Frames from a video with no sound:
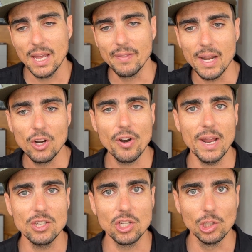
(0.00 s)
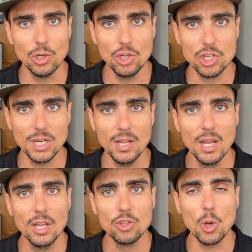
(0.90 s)
then create a solution
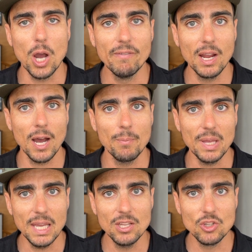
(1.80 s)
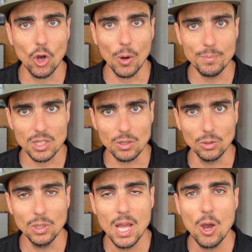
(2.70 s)
to overcome each
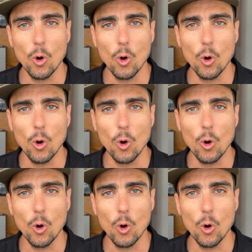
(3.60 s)
obstacle,